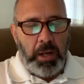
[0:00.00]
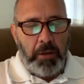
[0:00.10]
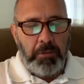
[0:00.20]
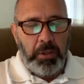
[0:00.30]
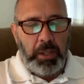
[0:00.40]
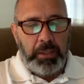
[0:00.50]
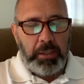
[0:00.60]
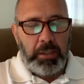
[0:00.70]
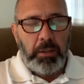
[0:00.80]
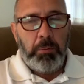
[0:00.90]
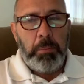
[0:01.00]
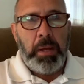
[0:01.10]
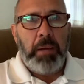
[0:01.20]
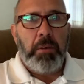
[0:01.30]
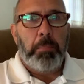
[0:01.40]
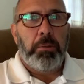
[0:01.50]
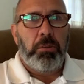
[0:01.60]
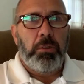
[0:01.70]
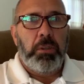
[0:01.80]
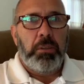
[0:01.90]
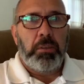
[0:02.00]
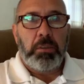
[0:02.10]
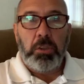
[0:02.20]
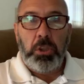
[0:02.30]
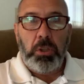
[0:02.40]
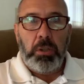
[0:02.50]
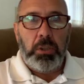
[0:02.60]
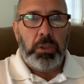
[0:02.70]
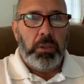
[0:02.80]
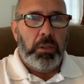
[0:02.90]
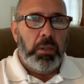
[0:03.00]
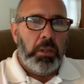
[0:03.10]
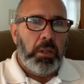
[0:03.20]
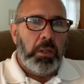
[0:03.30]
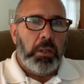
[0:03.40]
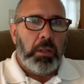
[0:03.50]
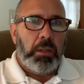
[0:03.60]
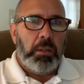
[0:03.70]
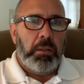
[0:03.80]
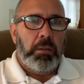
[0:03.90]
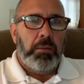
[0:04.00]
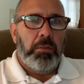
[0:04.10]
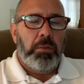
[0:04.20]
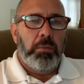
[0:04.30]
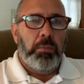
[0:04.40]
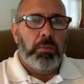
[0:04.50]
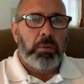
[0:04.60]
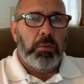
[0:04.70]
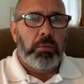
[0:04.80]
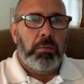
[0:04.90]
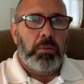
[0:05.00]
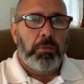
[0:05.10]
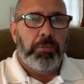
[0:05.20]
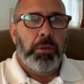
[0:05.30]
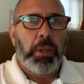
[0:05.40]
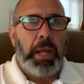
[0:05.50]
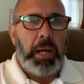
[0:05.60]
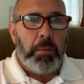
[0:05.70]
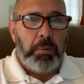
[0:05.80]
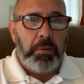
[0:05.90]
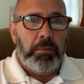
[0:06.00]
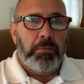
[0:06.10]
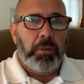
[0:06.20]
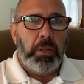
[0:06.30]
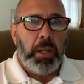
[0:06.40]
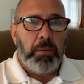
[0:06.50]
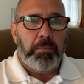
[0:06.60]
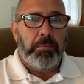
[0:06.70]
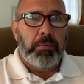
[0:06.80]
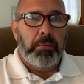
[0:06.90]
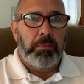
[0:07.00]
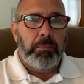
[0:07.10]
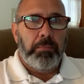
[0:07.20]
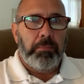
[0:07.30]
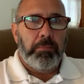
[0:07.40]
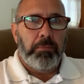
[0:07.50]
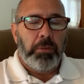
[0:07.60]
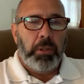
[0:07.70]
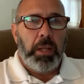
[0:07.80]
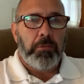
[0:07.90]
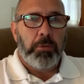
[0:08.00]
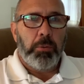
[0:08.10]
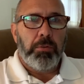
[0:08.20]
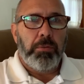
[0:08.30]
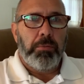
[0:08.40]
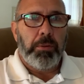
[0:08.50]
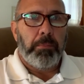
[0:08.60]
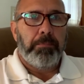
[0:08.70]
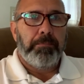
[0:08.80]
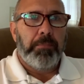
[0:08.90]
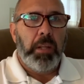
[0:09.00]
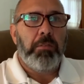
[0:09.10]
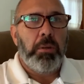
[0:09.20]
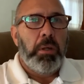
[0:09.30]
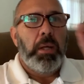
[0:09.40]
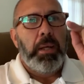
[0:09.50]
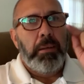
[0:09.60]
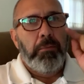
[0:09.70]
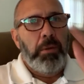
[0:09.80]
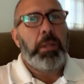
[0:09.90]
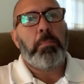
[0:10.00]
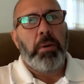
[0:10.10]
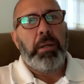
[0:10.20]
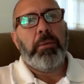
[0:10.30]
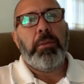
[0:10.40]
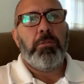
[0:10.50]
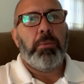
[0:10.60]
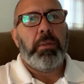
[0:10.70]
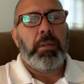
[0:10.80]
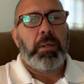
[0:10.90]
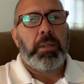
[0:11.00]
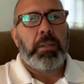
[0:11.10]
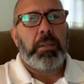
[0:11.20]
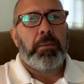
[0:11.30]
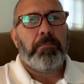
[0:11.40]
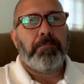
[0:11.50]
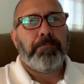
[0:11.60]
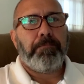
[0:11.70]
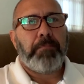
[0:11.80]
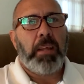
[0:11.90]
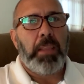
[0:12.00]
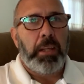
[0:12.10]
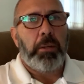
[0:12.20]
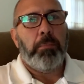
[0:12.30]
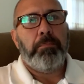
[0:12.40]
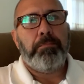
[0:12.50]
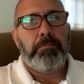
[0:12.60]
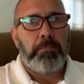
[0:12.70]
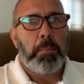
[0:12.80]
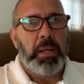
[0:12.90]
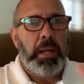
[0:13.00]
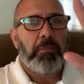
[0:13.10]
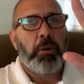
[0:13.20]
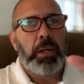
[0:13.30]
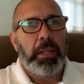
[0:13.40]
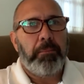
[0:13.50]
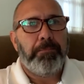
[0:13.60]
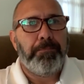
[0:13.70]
I feel like we may have opportunities as a church to fill the gap for a lot of folks. So love you. Really pray on this one. I thank you. Bye-bye. Have a great day.